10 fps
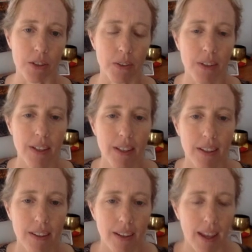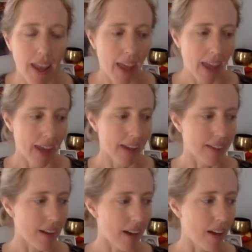you.
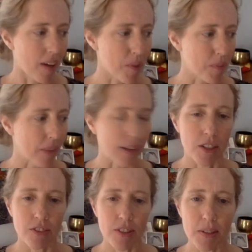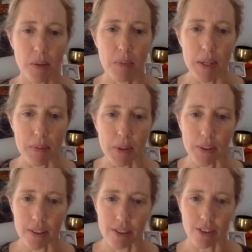And I know for some people
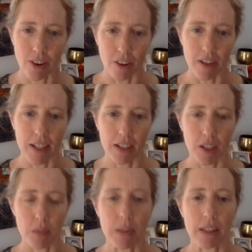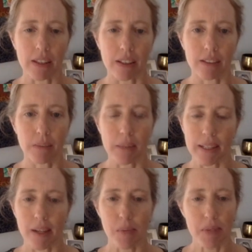this is already going to be a little
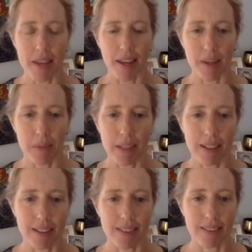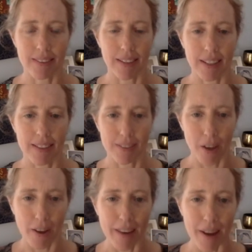bit upsetting because it's
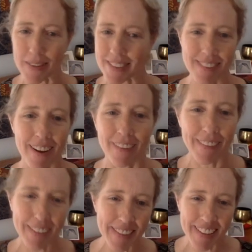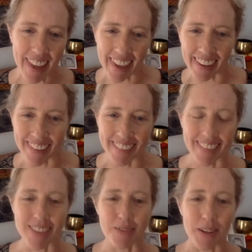not all contained
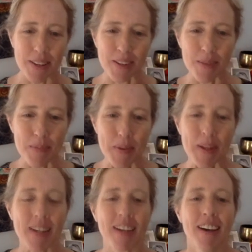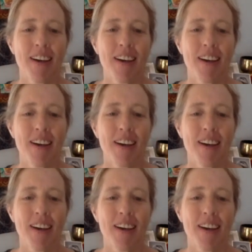in one little book.